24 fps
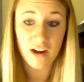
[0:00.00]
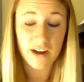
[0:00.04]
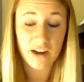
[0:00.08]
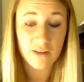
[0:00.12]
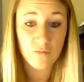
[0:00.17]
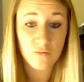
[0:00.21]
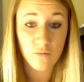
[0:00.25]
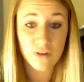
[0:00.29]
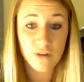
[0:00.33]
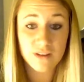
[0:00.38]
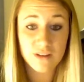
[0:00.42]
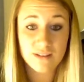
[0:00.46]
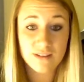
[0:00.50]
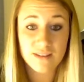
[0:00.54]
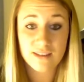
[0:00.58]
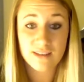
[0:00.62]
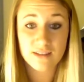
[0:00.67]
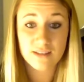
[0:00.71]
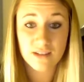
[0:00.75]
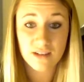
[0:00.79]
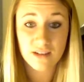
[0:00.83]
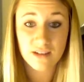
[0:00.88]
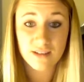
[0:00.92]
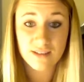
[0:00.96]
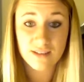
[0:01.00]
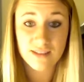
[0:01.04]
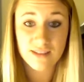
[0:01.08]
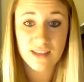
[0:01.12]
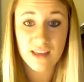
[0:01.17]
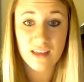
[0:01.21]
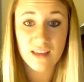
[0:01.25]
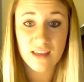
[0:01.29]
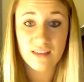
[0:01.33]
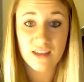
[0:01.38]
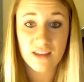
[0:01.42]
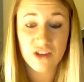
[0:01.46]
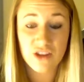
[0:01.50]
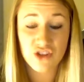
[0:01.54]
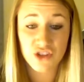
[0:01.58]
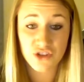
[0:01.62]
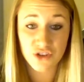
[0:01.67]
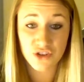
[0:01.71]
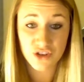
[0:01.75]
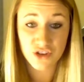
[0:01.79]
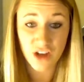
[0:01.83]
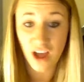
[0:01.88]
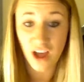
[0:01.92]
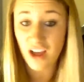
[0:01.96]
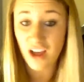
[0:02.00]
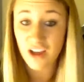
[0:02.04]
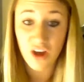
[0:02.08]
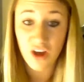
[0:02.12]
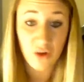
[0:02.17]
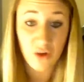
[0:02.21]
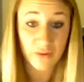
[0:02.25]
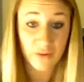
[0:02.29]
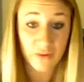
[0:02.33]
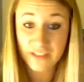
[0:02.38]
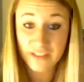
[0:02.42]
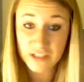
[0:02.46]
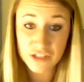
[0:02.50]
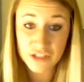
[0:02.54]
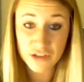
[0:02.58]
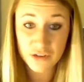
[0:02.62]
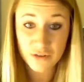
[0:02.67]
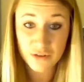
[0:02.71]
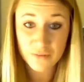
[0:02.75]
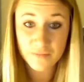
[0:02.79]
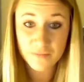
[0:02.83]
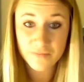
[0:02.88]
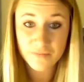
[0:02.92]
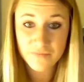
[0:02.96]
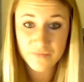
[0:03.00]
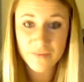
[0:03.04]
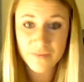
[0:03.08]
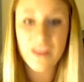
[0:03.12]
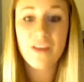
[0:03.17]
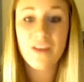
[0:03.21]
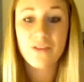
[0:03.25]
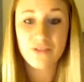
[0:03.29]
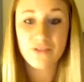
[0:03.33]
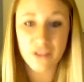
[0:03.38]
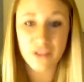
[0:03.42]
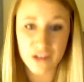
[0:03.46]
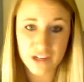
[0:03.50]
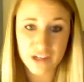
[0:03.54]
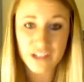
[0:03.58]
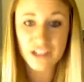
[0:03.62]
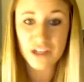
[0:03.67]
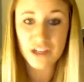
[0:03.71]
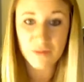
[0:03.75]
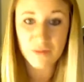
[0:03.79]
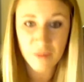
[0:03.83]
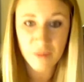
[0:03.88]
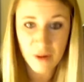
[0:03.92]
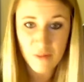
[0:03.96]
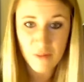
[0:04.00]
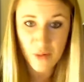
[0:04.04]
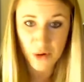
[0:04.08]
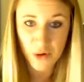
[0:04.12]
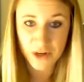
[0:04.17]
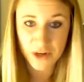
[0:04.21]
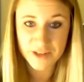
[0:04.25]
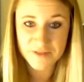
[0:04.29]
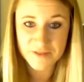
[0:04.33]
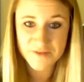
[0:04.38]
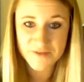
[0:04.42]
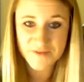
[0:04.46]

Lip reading: And once they start seeing that you're not going to, they're going to jump on board.